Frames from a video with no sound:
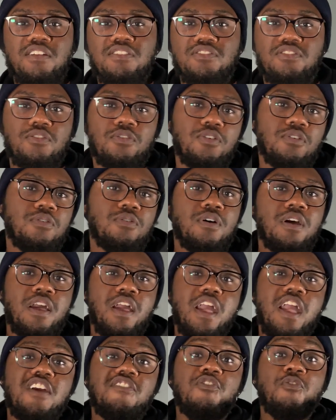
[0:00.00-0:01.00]
So
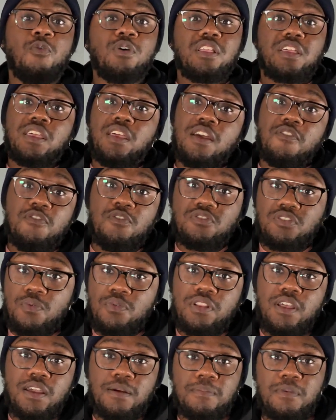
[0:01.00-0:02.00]
if you're someone
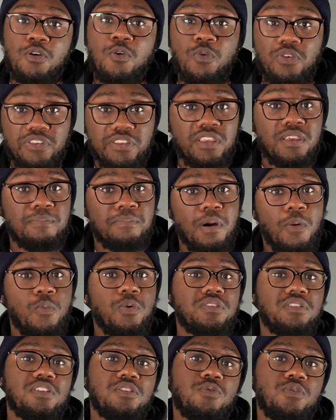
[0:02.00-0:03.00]
like me who wants to keep up with
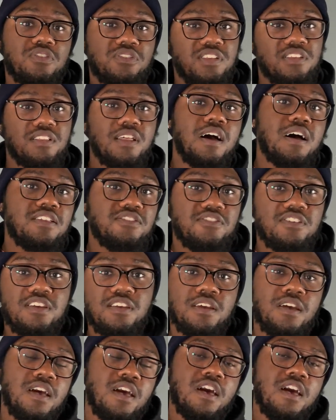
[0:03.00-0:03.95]
the newer technology,